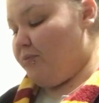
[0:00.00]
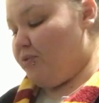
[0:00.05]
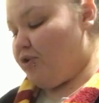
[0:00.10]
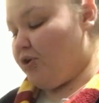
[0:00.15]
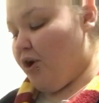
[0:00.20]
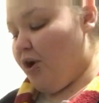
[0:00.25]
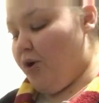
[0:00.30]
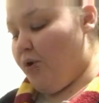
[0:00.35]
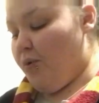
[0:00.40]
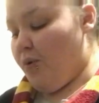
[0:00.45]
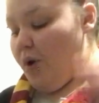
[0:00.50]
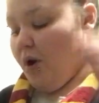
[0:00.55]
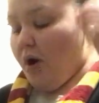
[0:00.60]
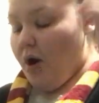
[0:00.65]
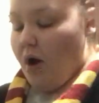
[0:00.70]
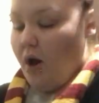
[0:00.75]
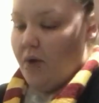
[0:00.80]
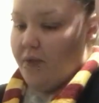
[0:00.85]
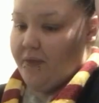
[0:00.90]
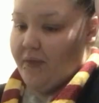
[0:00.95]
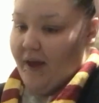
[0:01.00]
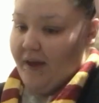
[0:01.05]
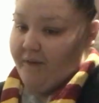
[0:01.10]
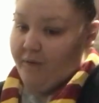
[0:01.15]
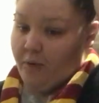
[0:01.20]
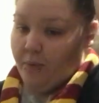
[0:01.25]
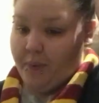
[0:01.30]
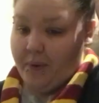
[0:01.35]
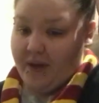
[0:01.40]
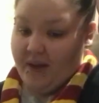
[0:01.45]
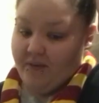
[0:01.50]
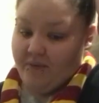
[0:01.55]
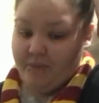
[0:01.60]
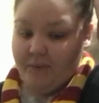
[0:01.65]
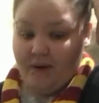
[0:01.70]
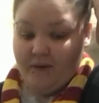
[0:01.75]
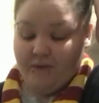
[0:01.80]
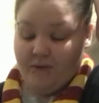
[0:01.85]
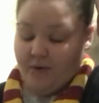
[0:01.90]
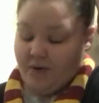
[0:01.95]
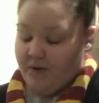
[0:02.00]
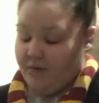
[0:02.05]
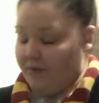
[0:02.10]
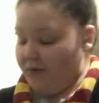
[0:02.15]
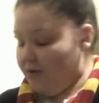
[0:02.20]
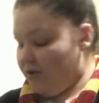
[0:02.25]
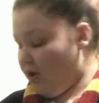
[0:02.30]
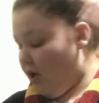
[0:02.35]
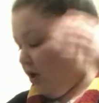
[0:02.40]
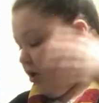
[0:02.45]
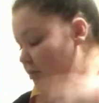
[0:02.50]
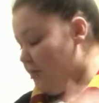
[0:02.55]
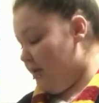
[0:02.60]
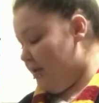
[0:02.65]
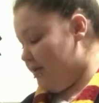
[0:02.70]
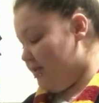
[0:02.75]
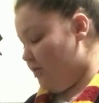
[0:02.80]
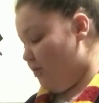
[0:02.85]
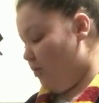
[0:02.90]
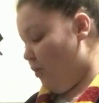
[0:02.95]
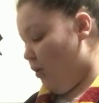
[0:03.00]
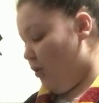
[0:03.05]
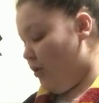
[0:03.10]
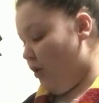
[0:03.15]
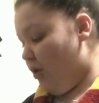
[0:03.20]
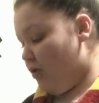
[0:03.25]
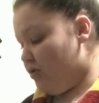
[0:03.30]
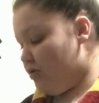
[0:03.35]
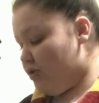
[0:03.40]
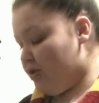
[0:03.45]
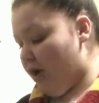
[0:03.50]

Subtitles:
So they've all been giving me a few different timings and whatnot.